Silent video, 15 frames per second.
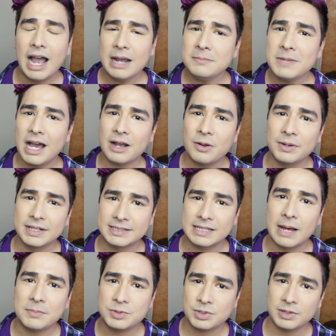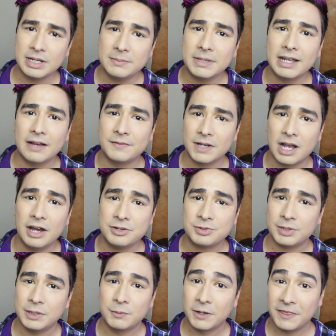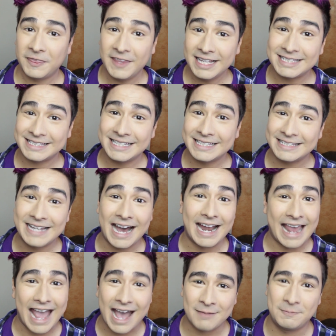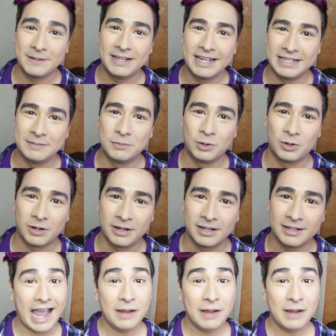I'm not going to stop dreaming of a country where this does not happen anymore.